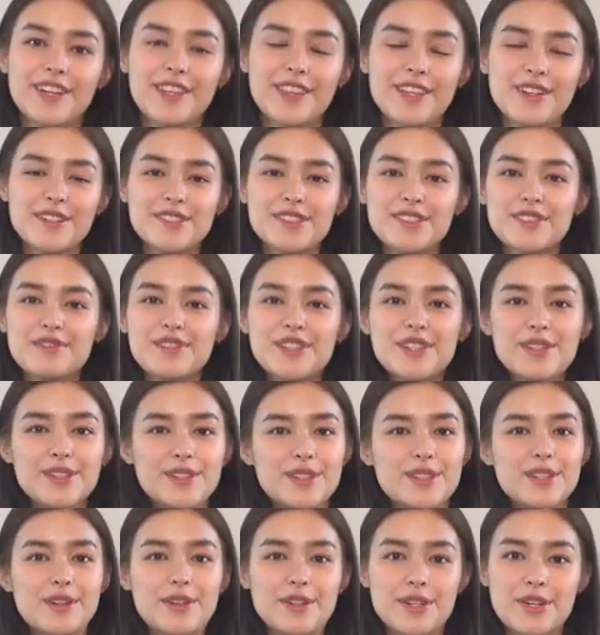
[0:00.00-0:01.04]
For those of you
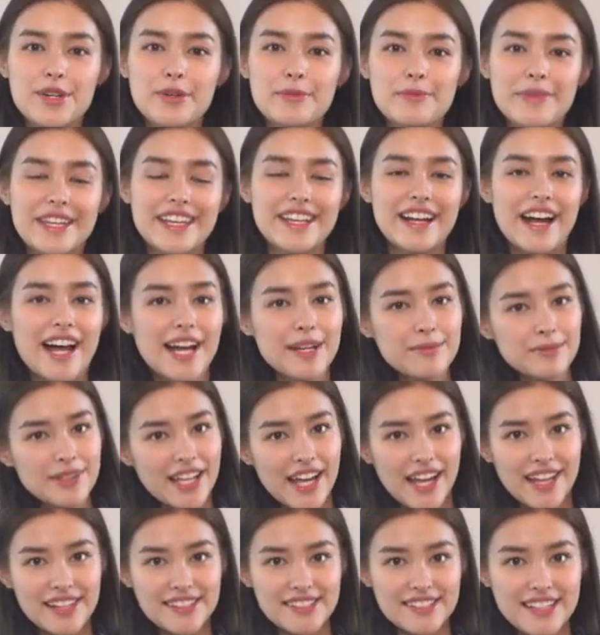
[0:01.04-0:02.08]
who don't know me, I'm
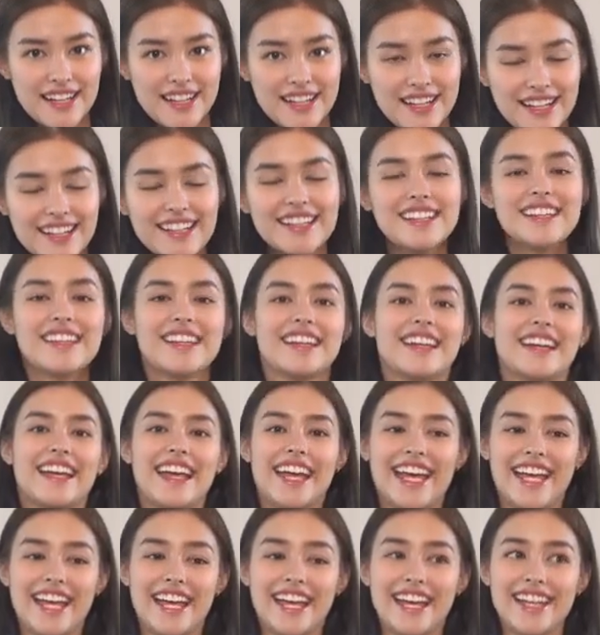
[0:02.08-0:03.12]
Liza.
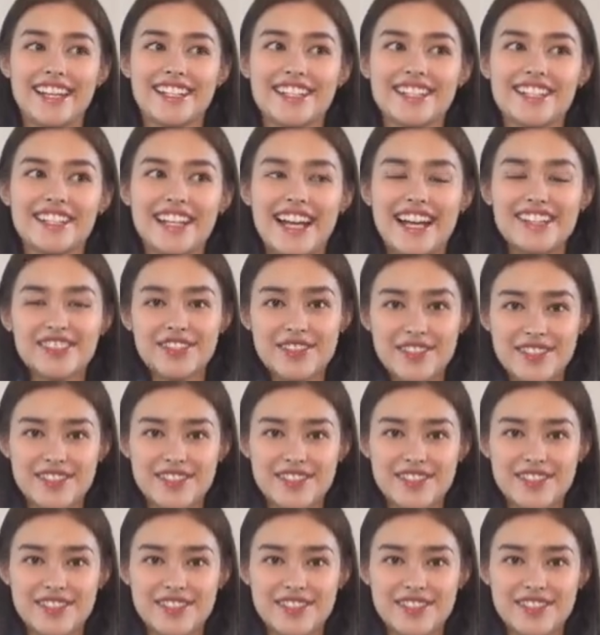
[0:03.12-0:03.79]
And as